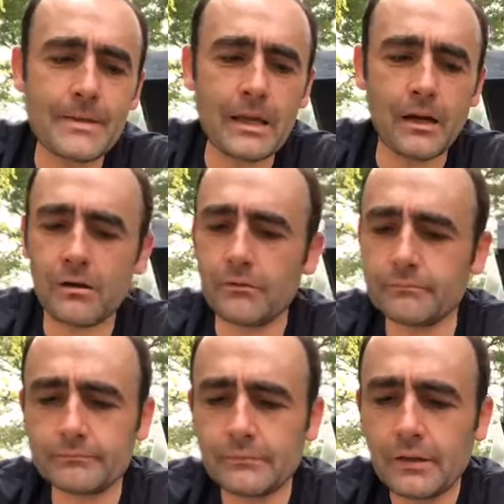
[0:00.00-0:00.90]
you know,
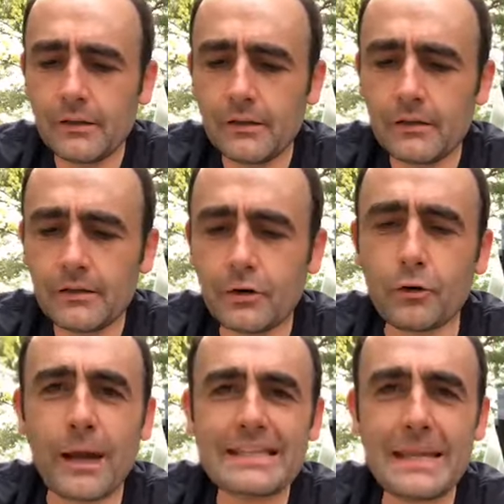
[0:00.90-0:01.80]

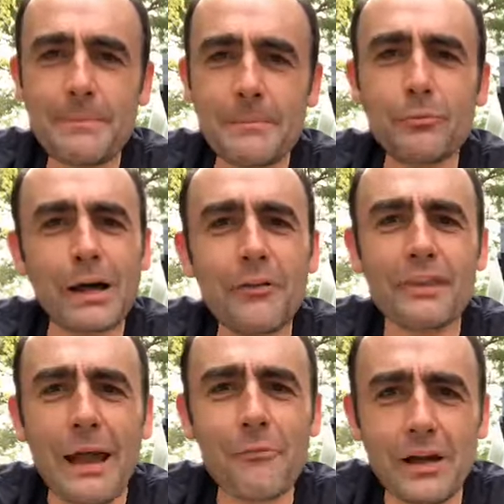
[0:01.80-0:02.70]
crazy people. Well,
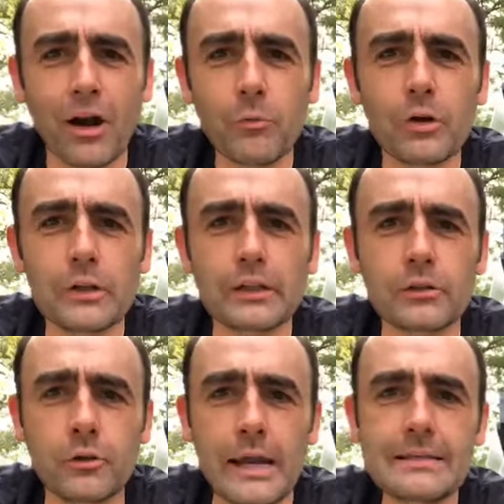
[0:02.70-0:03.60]
that we are. We're a little
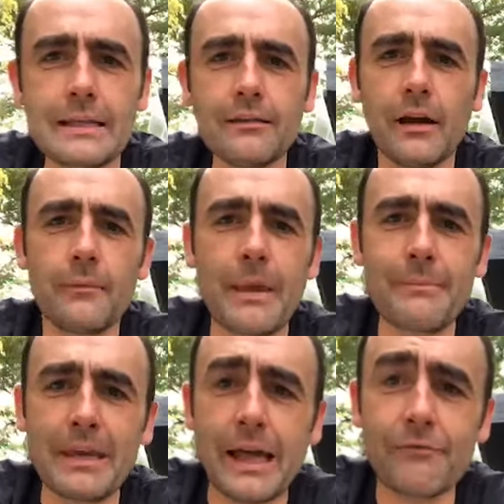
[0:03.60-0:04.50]
crazy. Uh,
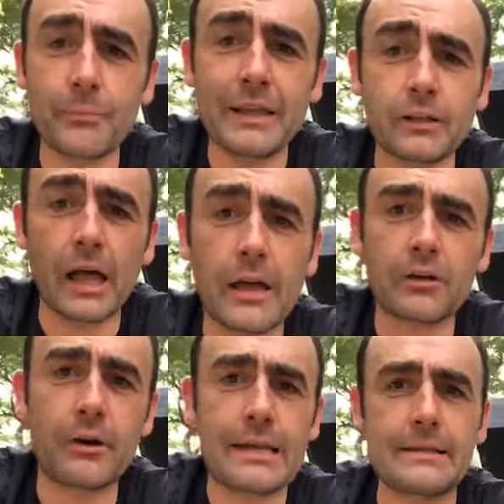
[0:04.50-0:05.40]
maybe you have to be a lot
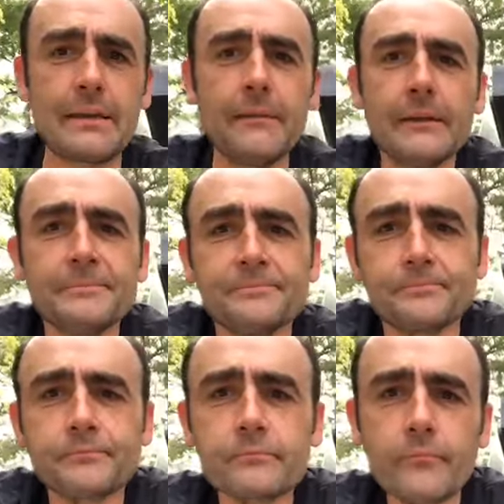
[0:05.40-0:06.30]
crazy.
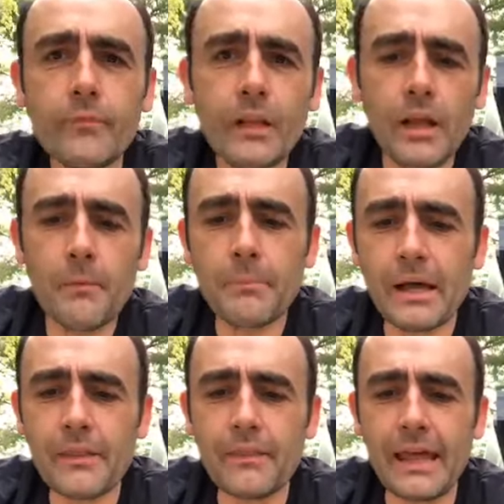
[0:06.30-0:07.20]

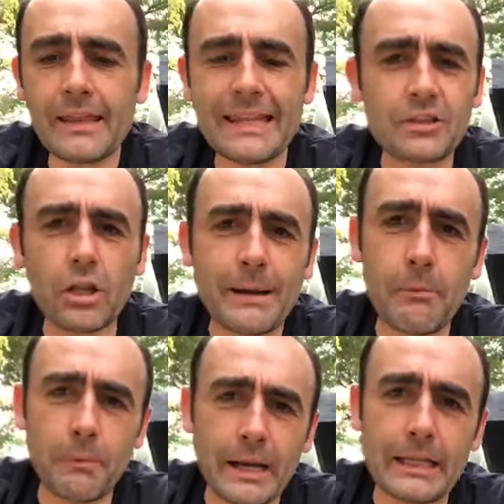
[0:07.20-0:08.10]
But that it's all
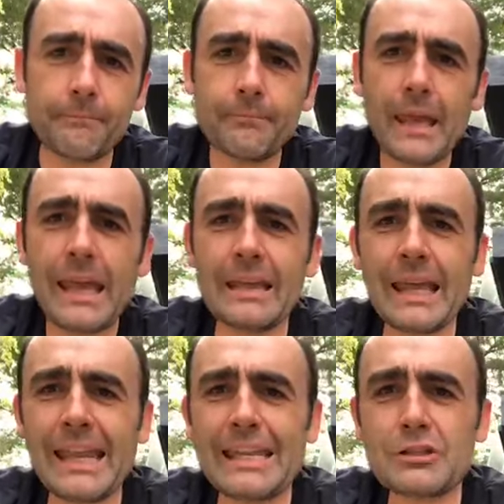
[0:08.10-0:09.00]
about money,
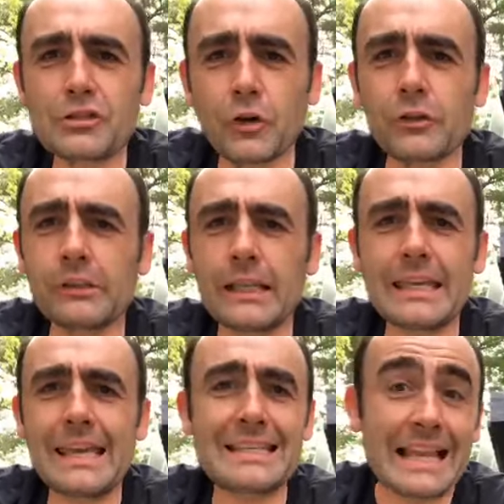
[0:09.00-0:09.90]
and, and it
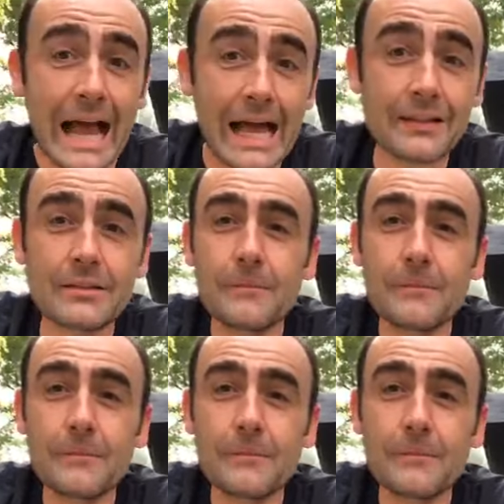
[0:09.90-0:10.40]
certainly is not.